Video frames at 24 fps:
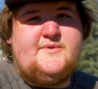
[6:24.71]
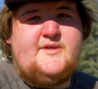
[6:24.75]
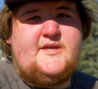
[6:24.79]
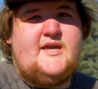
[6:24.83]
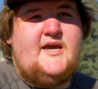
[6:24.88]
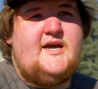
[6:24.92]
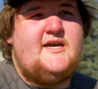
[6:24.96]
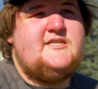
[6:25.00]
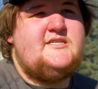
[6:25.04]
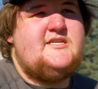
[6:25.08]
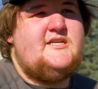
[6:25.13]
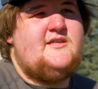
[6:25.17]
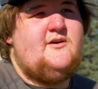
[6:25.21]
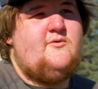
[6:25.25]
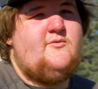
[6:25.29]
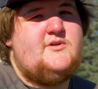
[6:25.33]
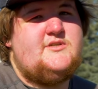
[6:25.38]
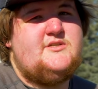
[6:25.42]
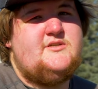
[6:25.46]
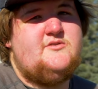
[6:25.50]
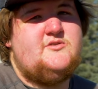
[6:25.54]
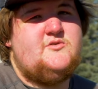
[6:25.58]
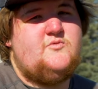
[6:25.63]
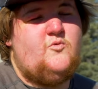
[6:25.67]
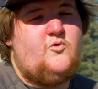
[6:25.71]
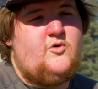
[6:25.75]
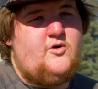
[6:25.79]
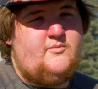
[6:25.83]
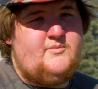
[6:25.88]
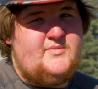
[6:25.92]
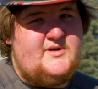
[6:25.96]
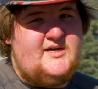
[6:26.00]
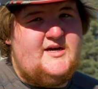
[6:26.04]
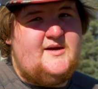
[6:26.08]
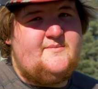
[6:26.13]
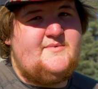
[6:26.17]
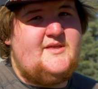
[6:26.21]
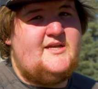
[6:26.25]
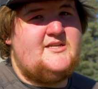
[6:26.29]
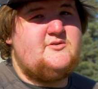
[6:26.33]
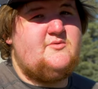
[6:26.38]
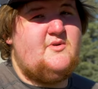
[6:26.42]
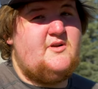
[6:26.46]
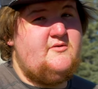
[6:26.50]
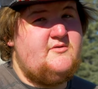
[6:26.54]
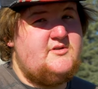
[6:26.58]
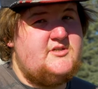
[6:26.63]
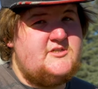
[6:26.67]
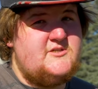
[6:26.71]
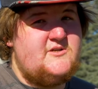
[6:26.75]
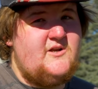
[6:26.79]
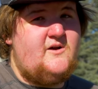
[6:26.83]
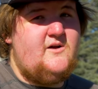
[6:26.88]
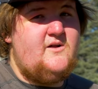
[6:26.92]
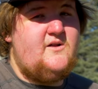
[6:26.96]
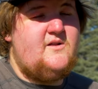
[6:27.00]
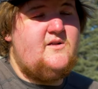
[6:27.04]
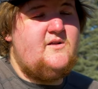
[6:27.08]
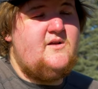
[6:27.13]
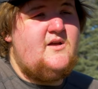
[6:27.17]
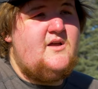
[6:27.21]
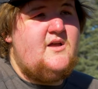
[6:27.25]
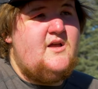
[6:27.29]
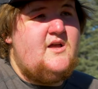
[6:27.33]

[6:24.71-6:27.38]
The guy said that once it was warmed up, that's when it would stall.